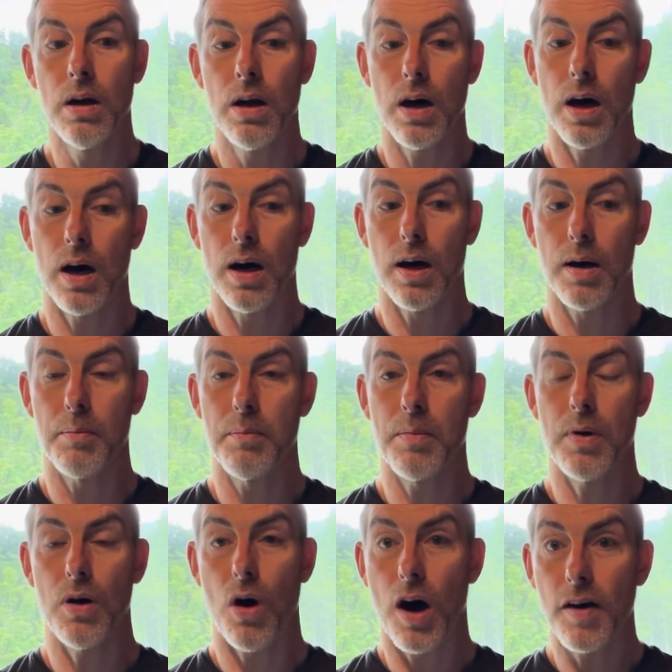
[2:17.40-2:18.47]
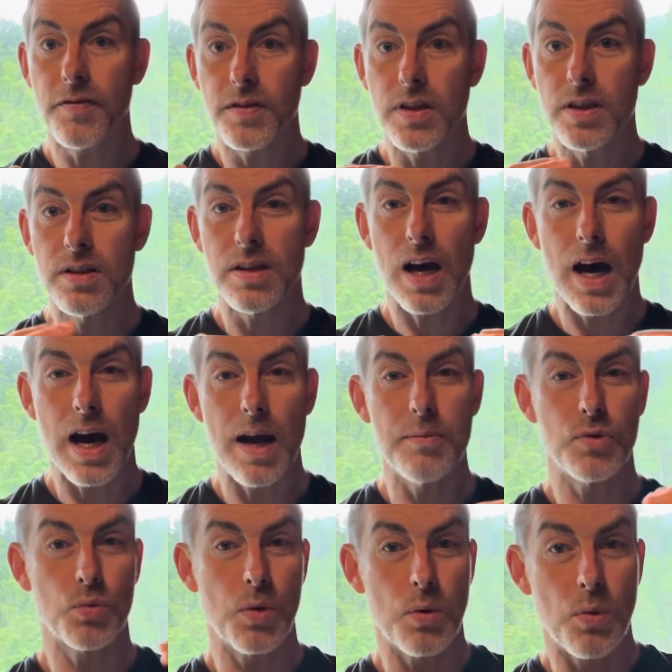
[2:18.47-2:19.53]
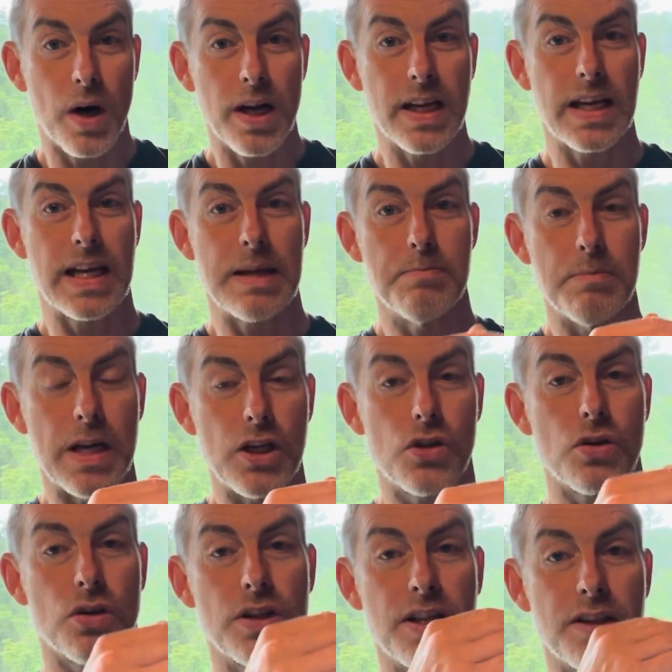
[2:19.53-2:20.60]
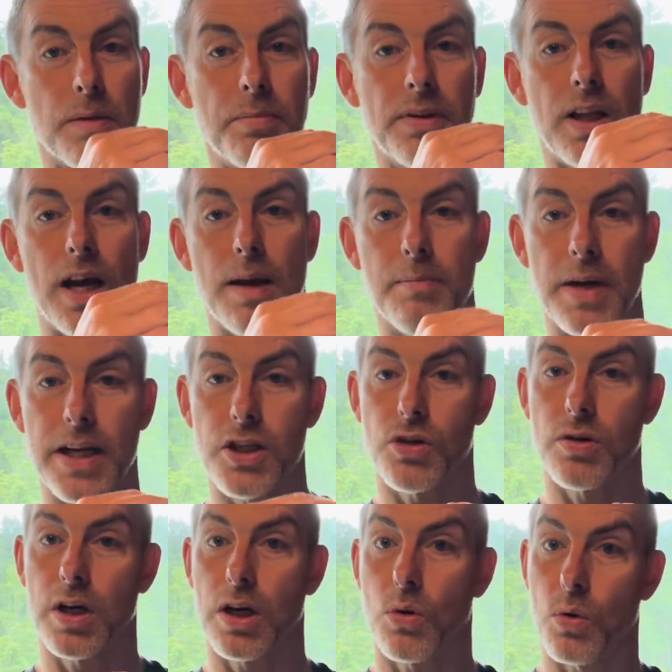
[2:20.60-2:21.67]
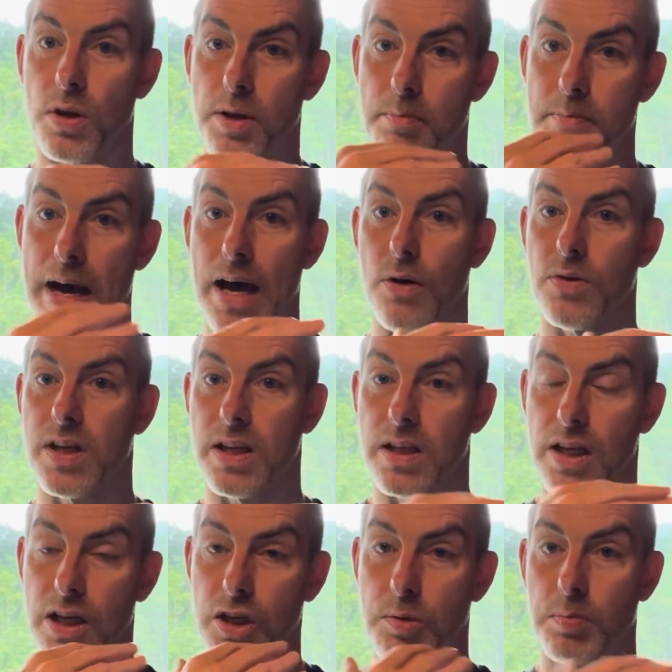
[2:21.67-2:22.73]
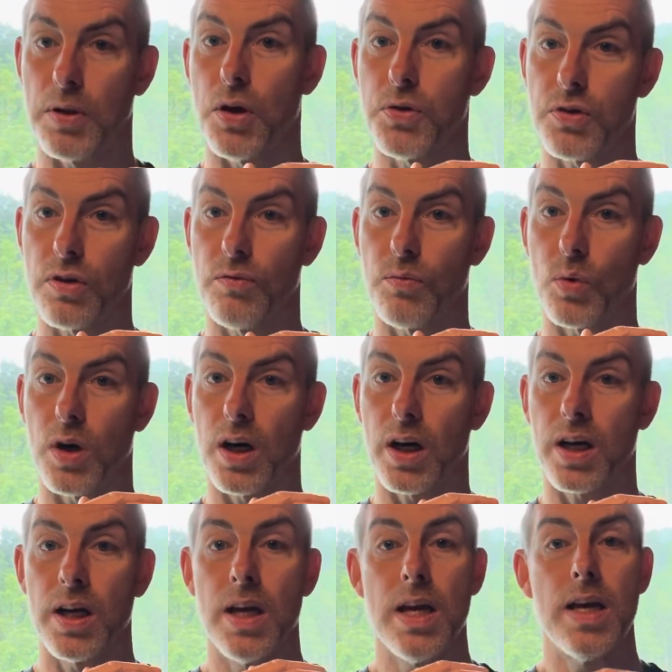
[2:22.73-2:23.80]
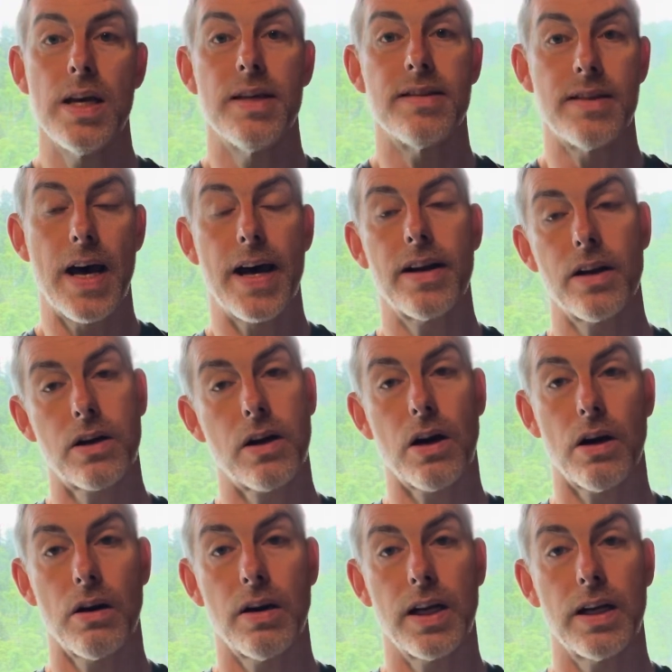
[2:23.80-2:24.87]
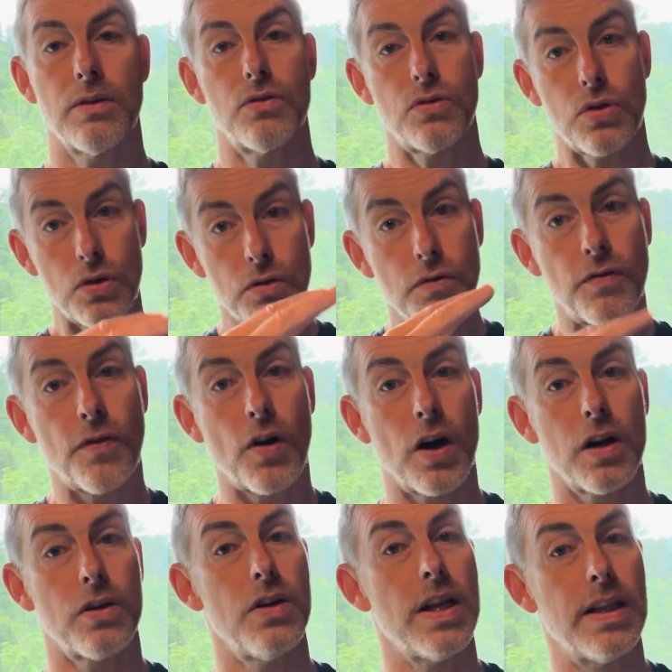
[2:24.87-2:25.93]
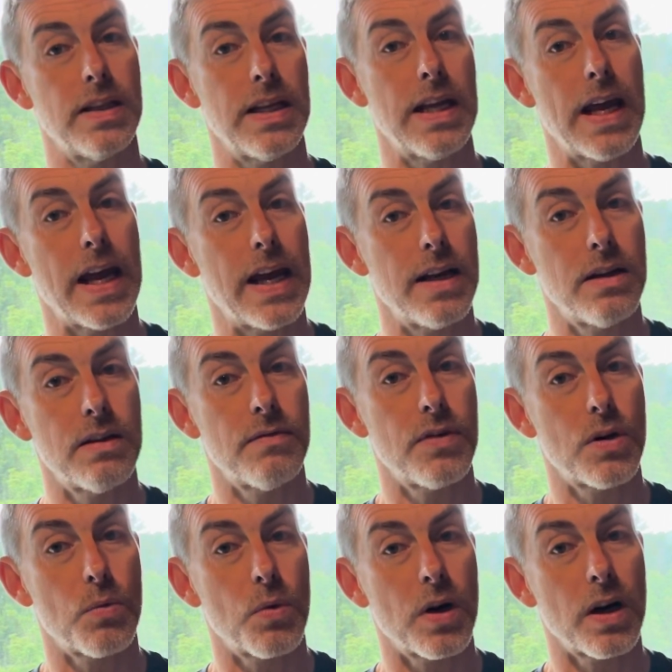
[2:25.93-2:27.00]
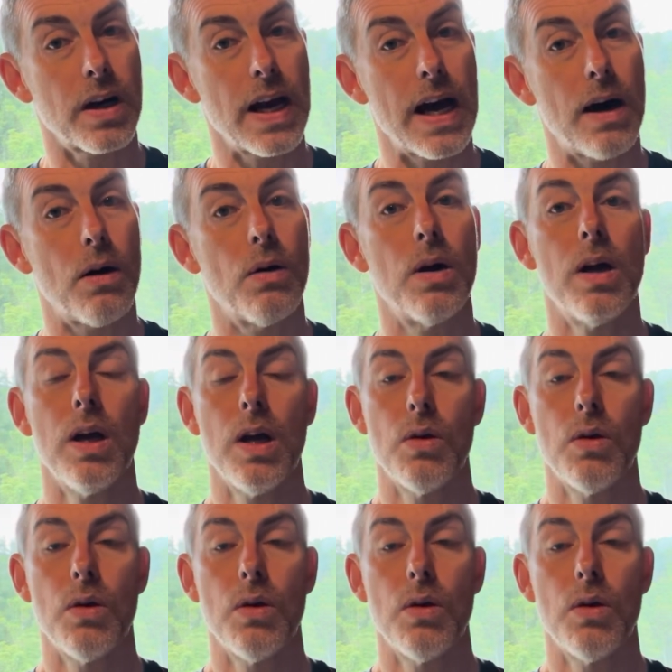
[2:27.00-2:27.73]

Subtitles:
oftentimes we want to make sure that the plyometric or the bounding, the explosive work is not occurring too far in the end of your workout.